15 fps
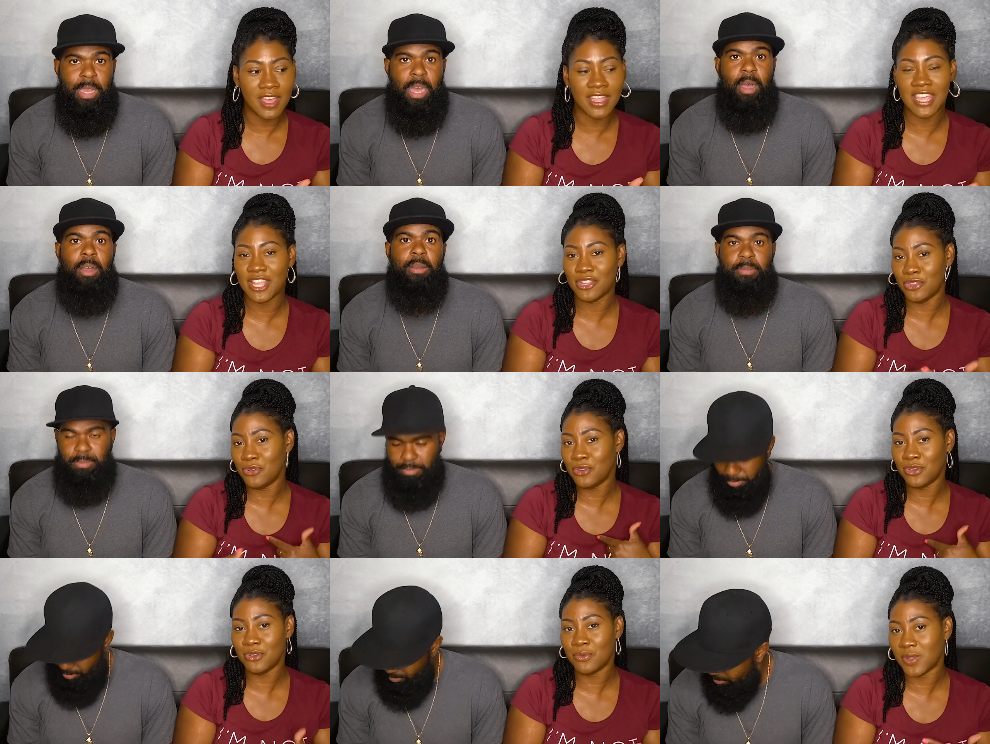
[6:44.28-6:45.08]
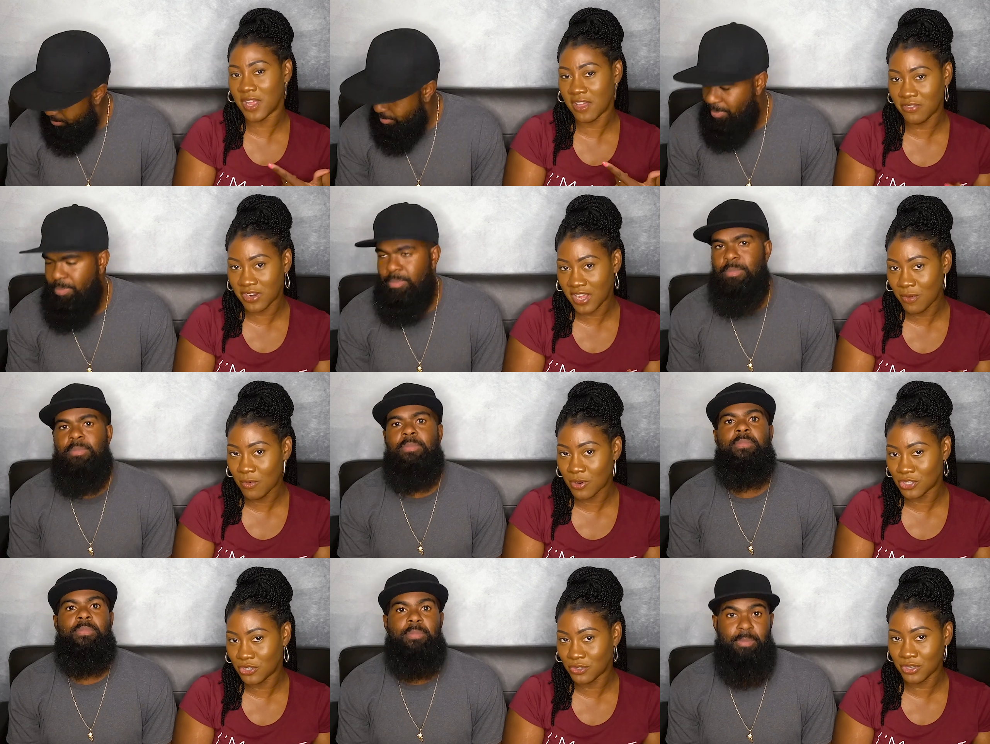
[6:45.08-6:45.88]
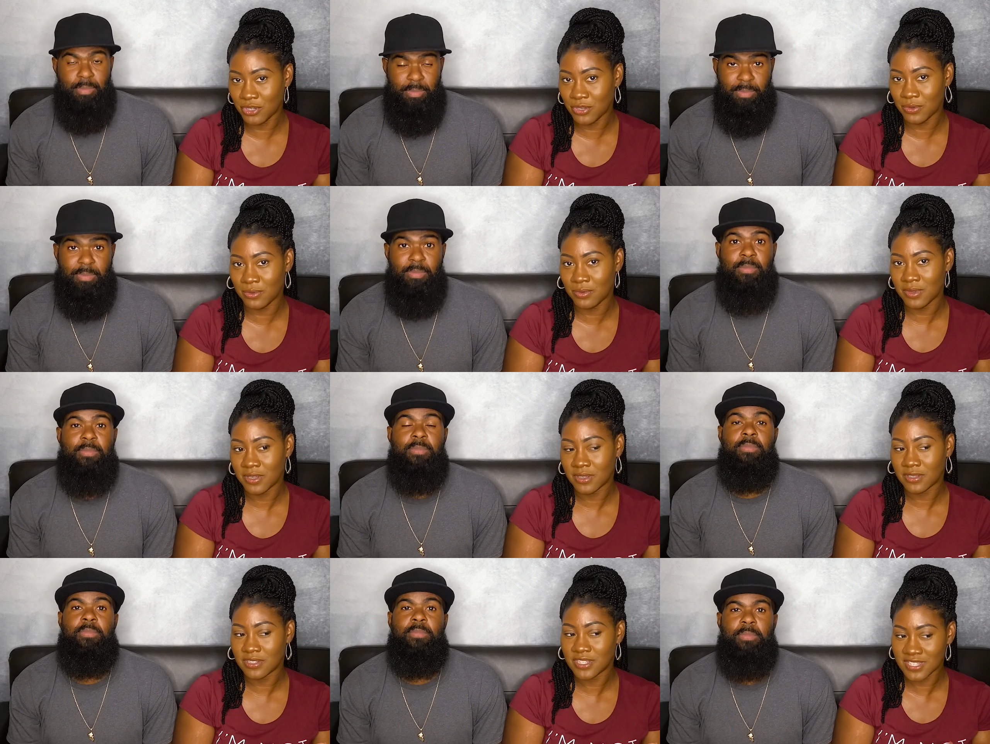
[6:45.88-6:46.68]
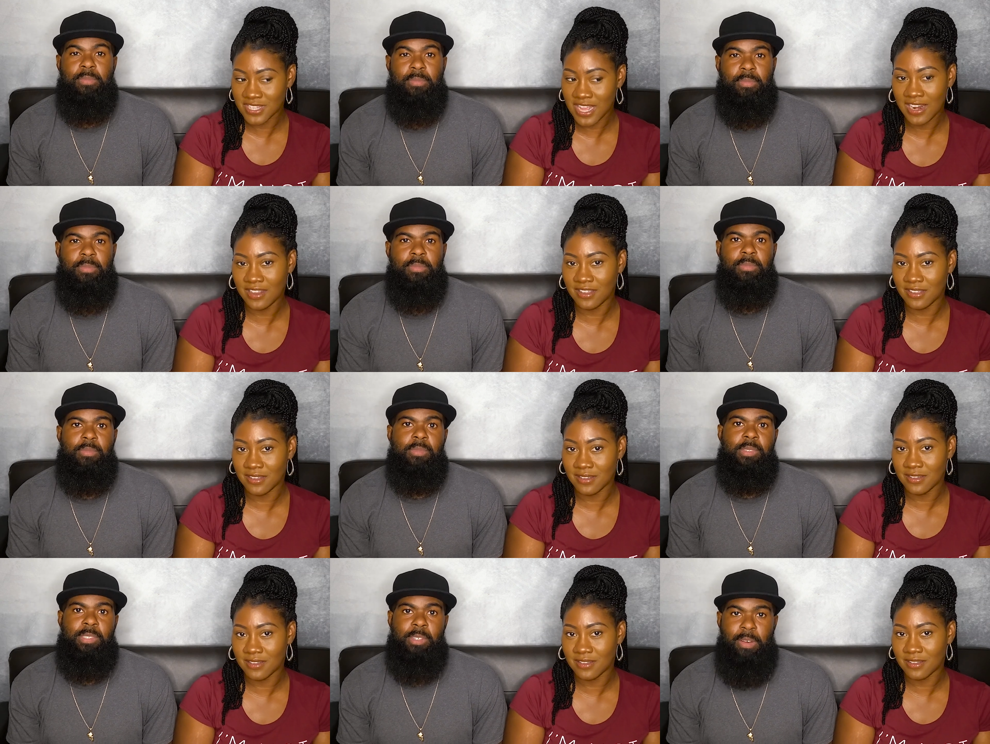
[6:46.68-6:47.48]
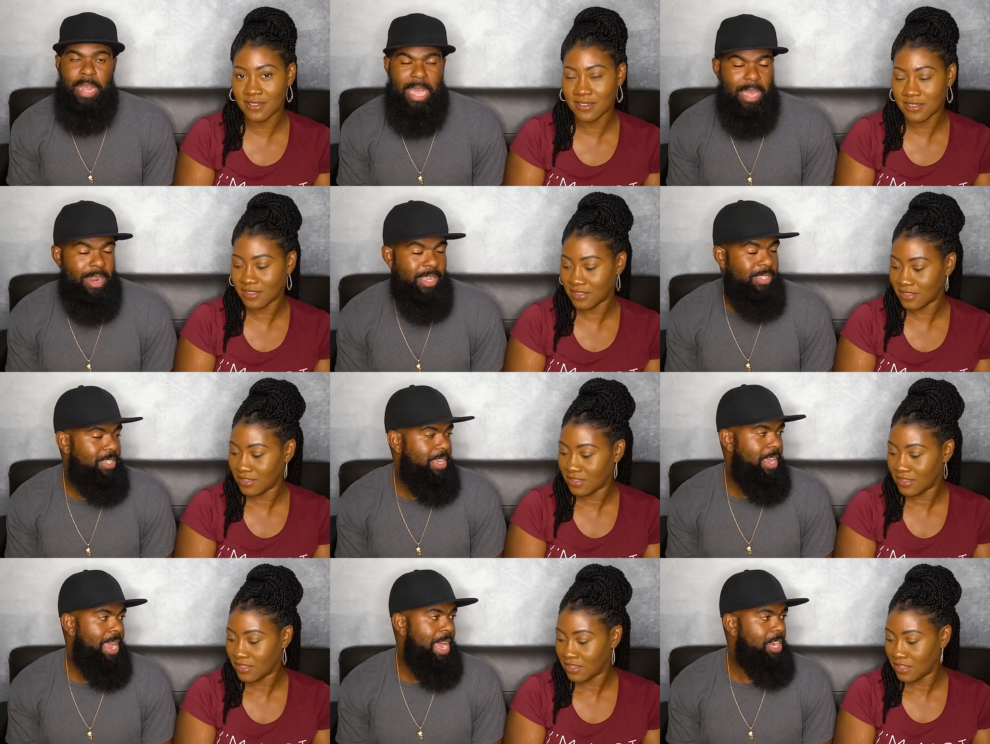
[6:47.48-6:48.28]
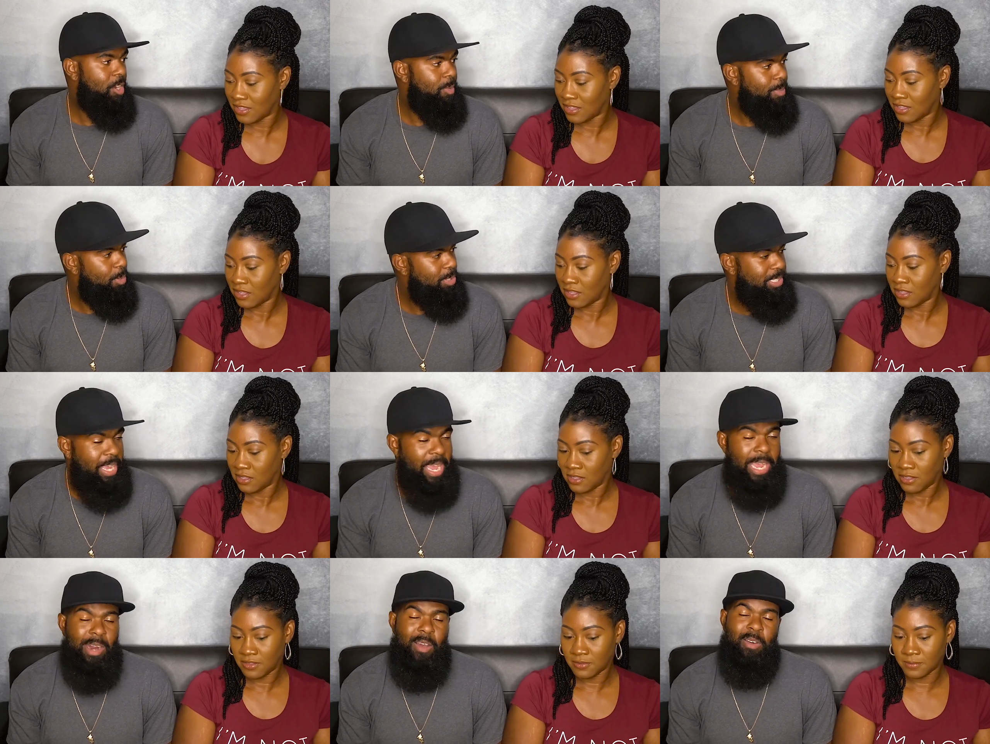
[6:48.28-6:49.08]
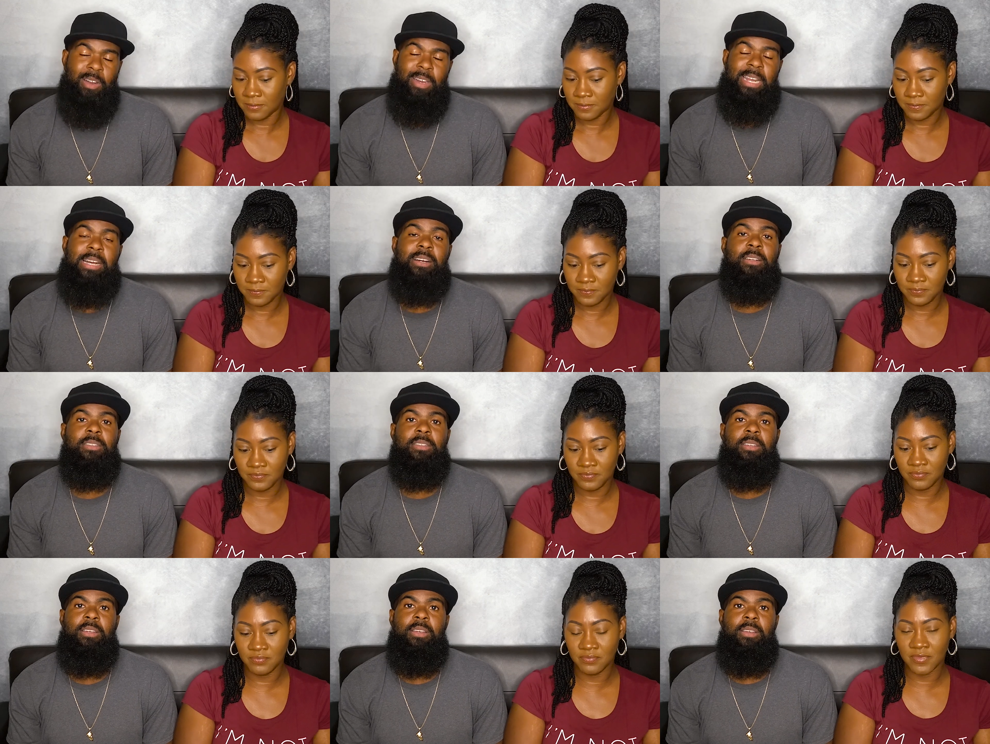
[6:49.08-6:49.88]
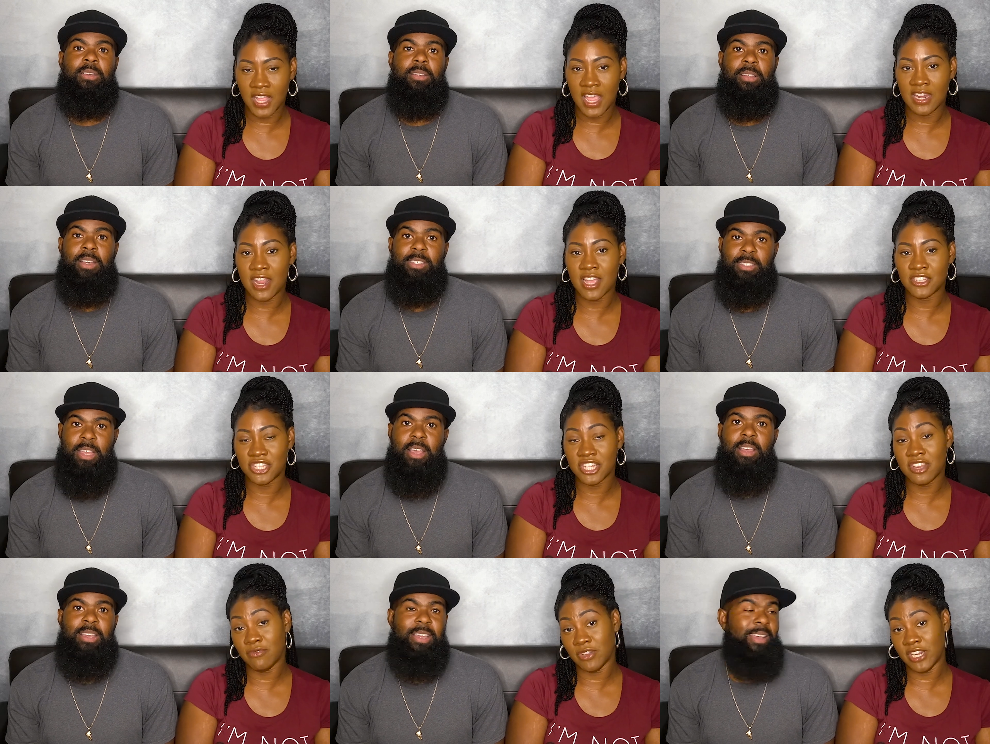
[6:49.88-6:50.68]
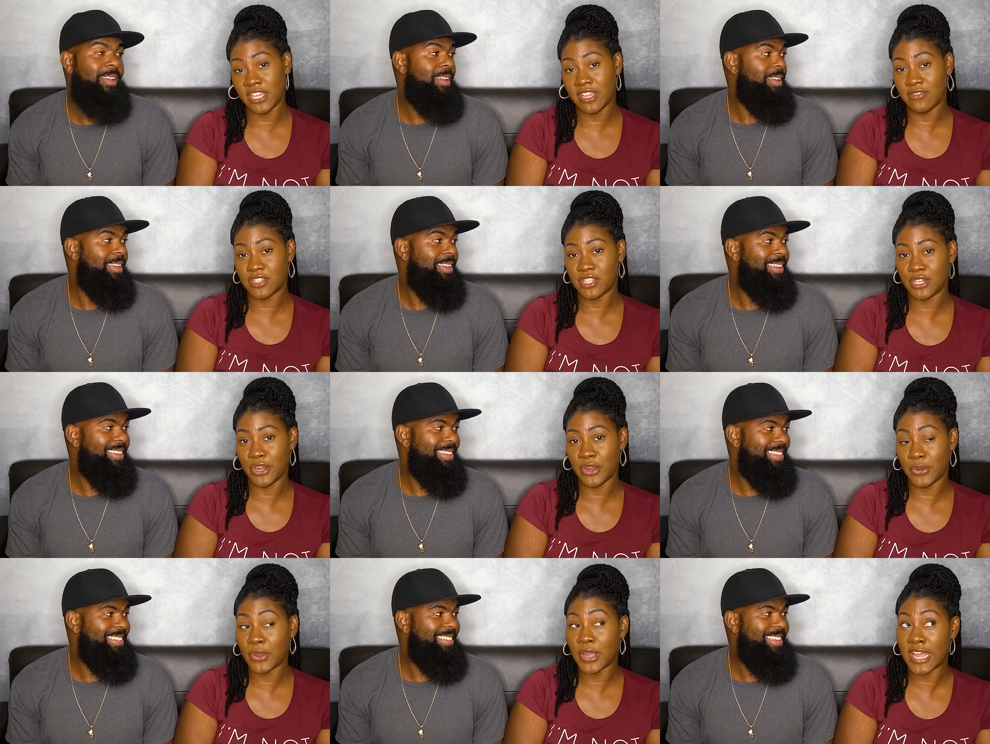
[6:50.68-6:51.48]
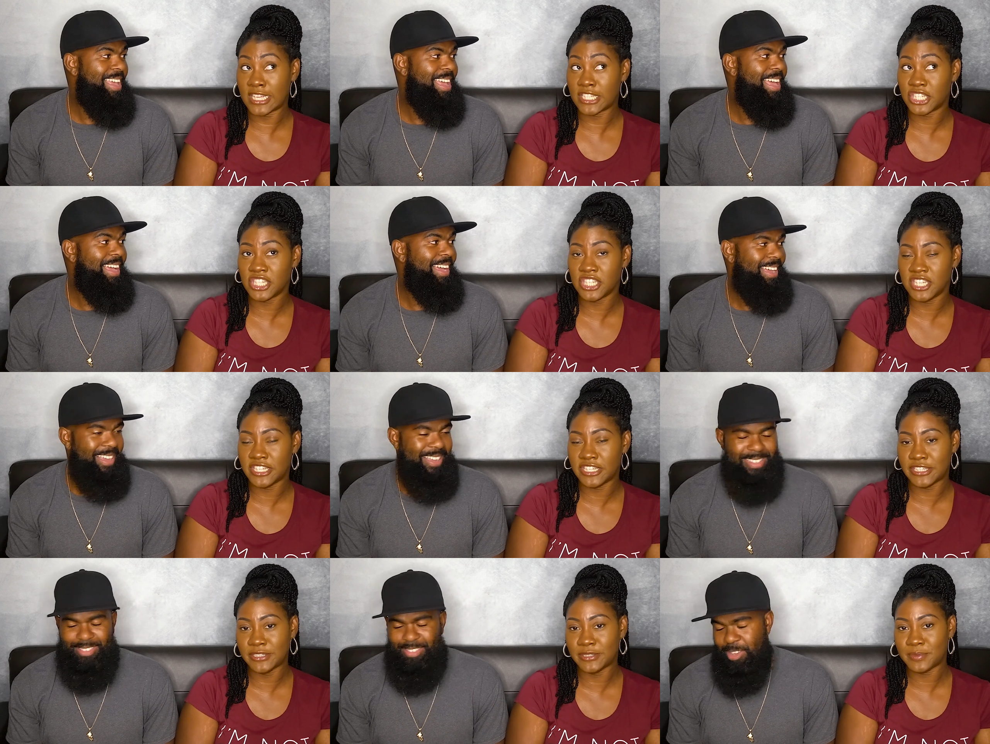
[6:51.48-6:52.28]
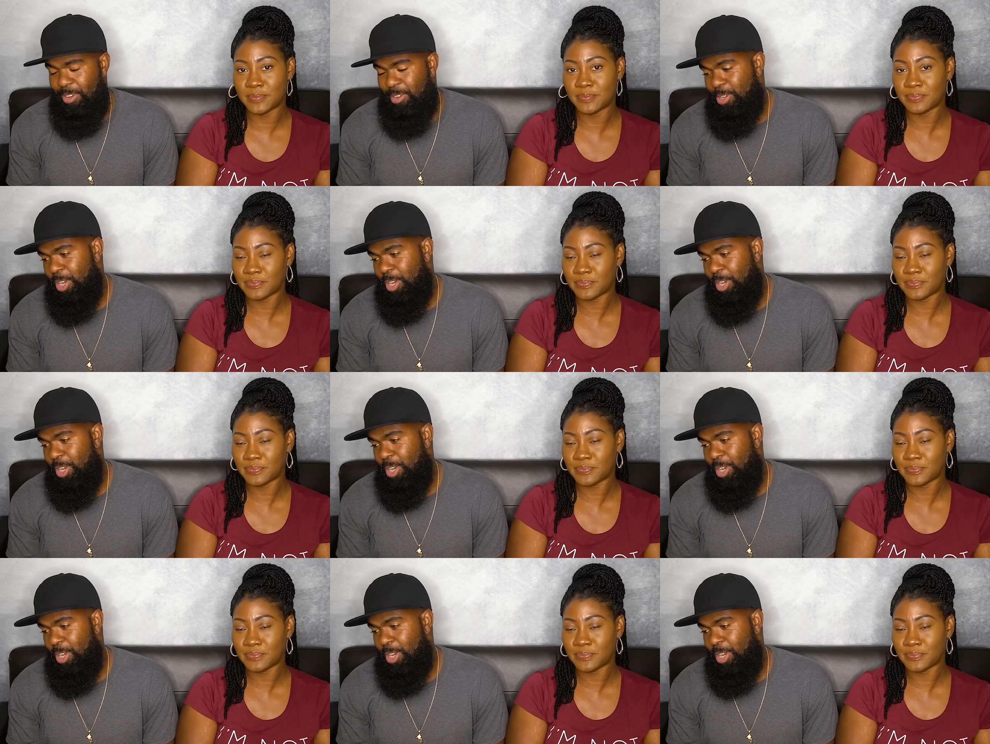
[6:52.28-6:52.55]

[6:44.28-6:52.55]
Speaker 1: yep. getting you to do whatever they want you to do.
Speaker 2: Just tell it. So now that she ain't got no more shade on her now.
Speaker 1: Mm-mm. And now she can really give it to the girl, as yeah, she did. Because